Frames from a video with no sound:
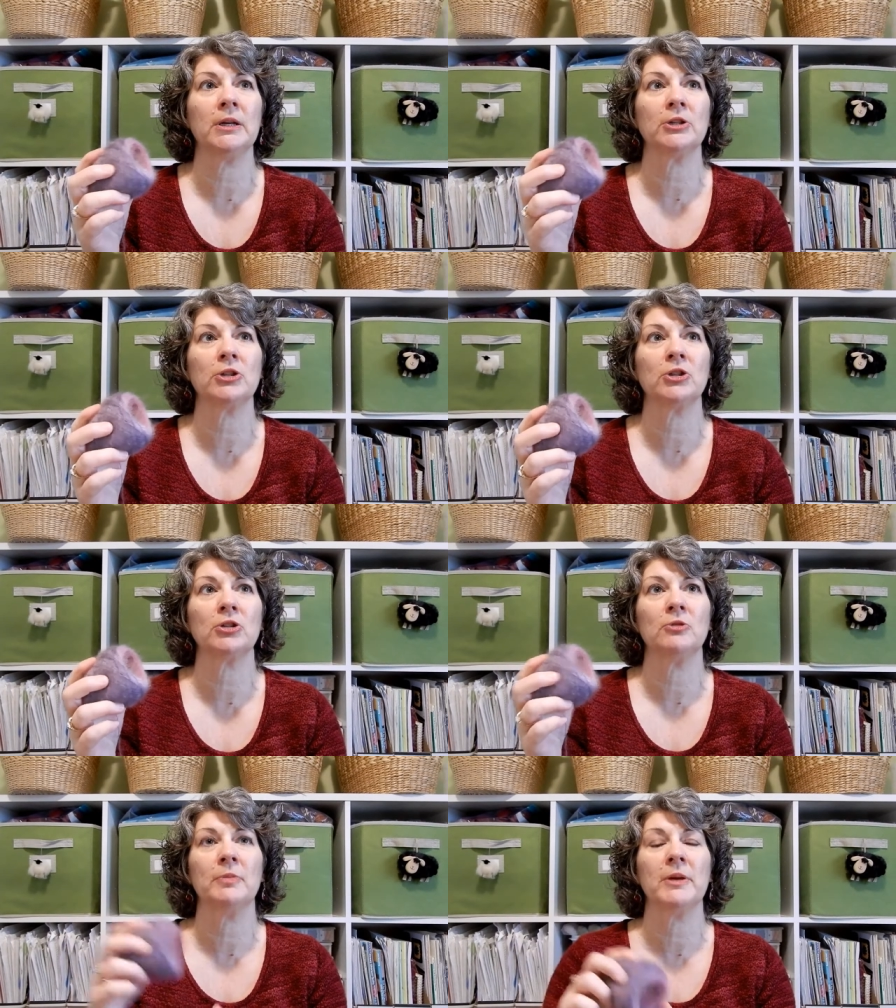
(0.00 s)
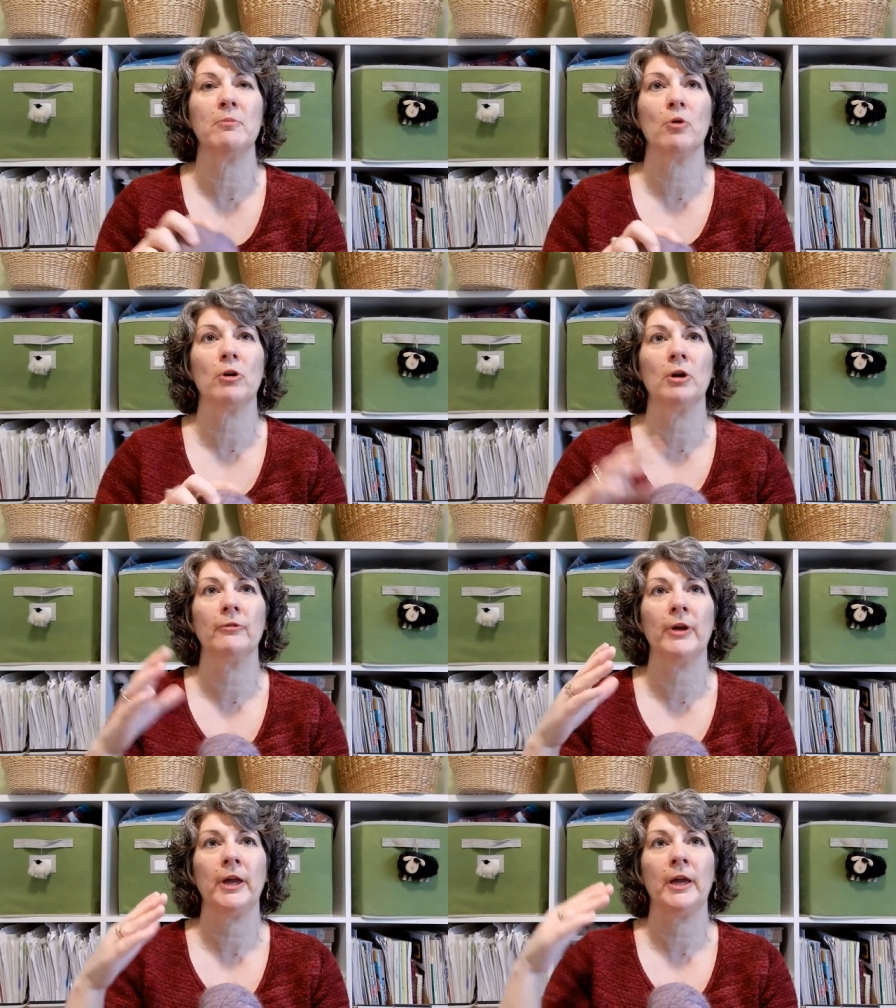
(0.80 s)
it to be more
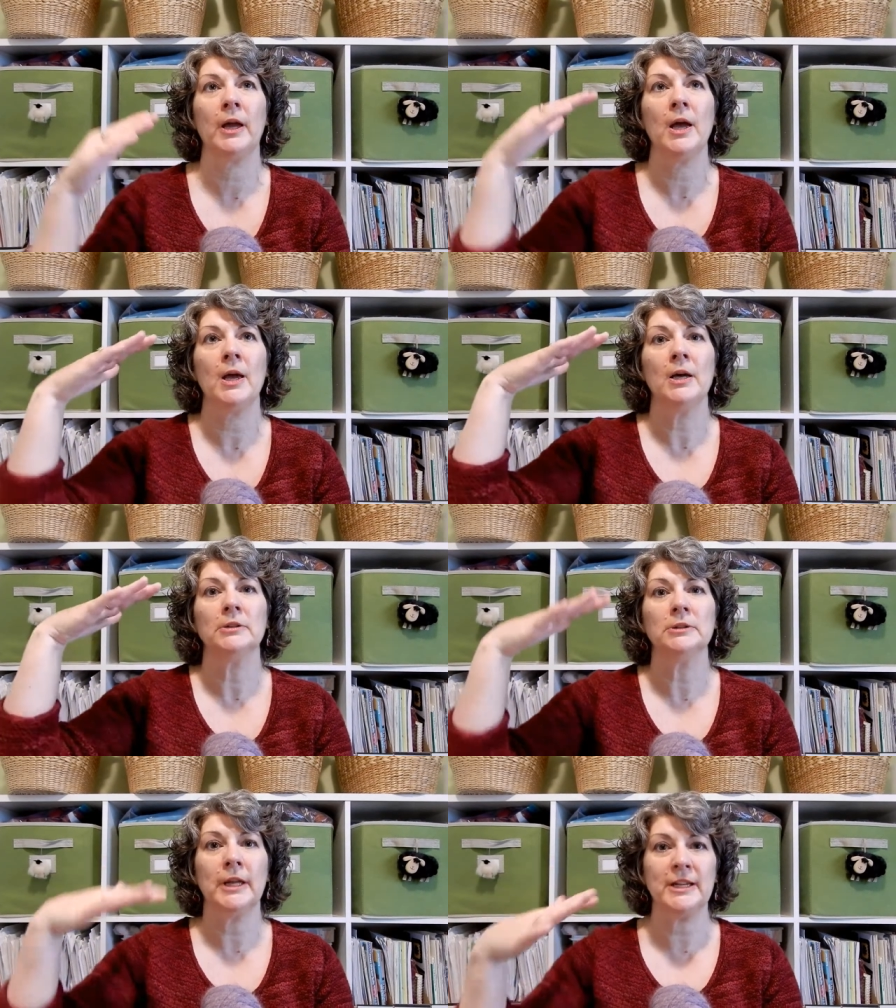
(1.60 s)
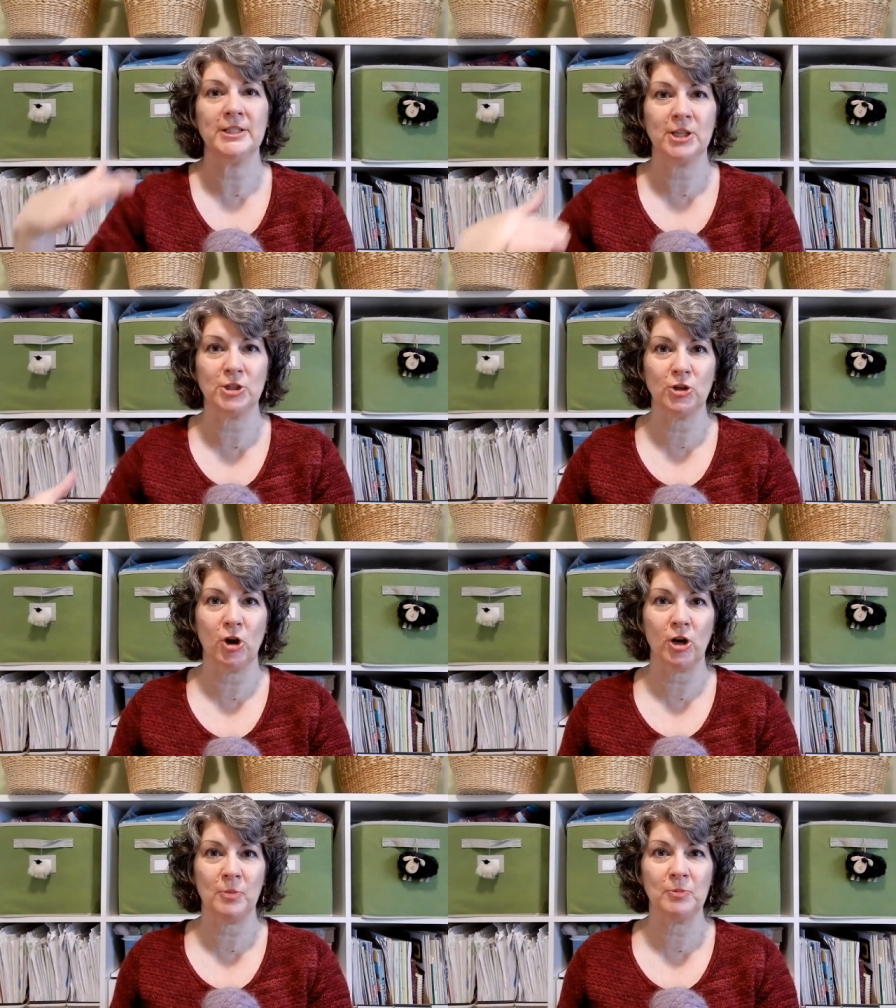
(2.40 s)
of a light to
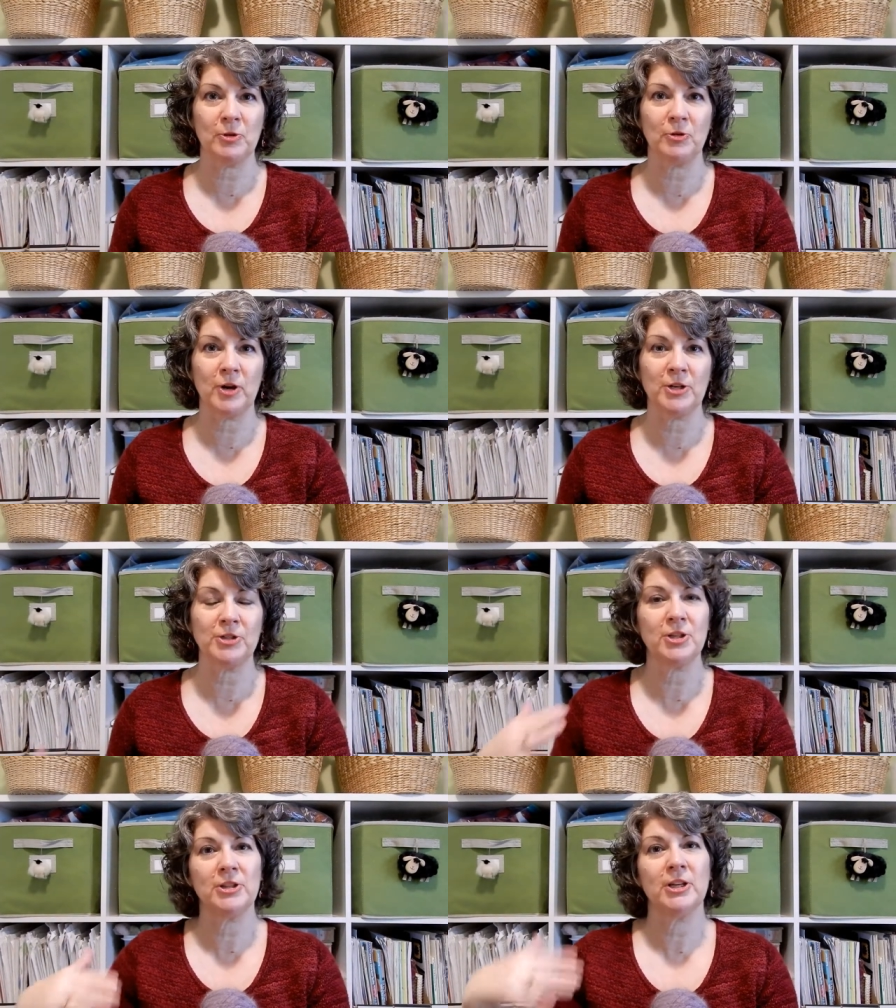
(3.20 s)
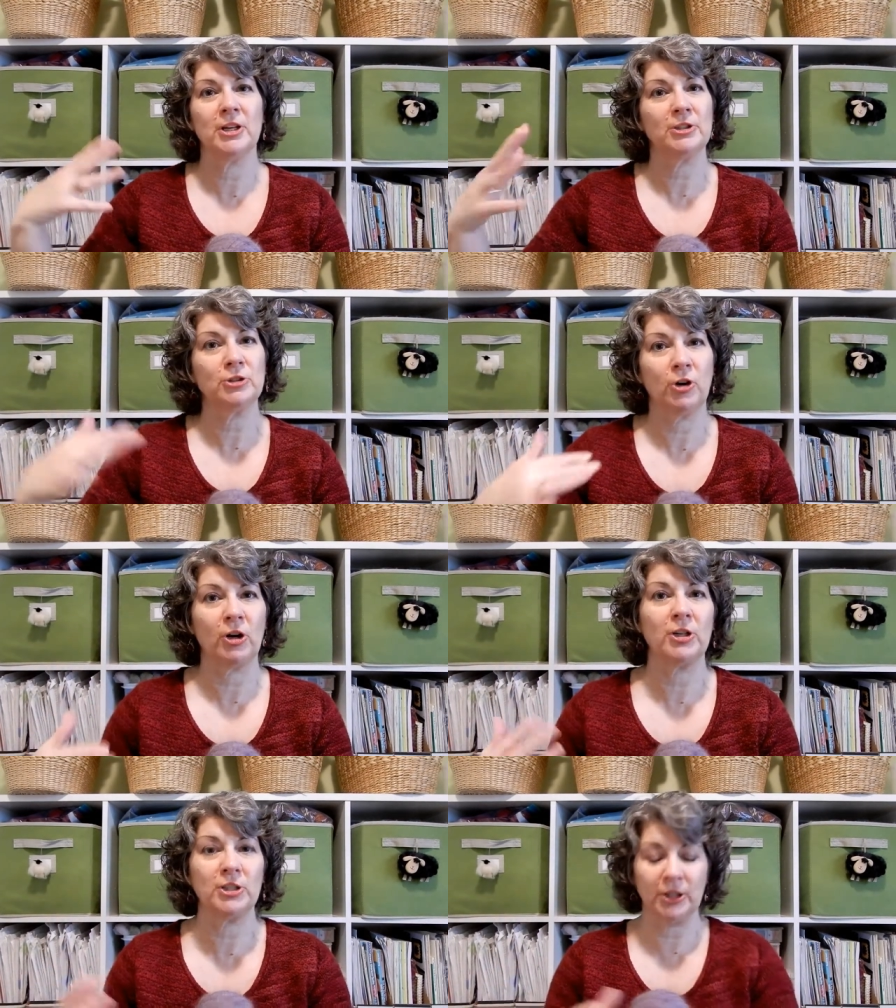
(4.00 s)
dark progression than a
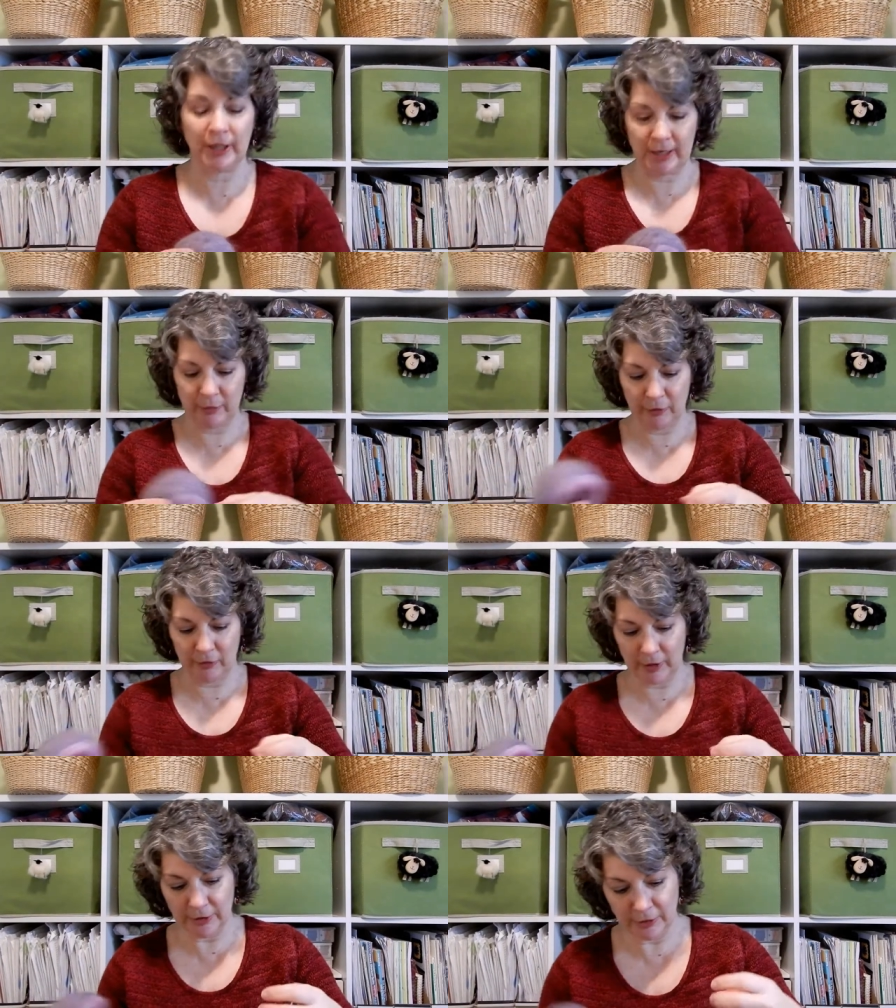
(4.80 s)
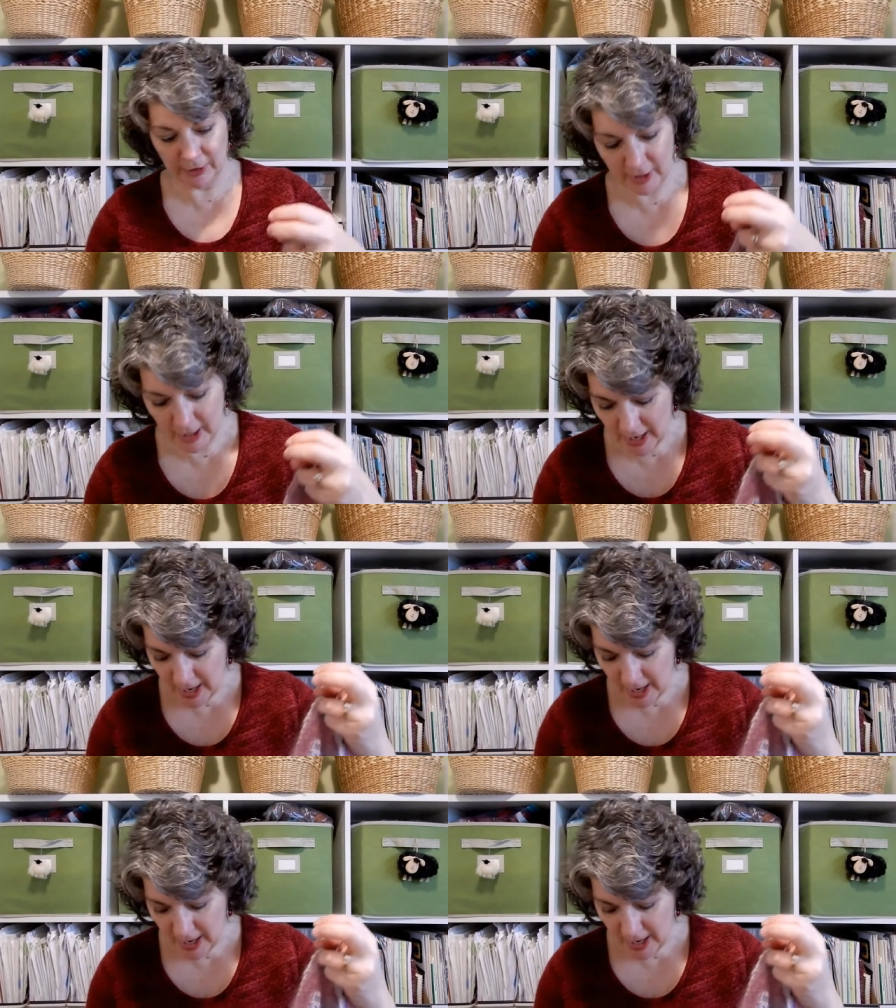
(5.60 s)
dark to light progression.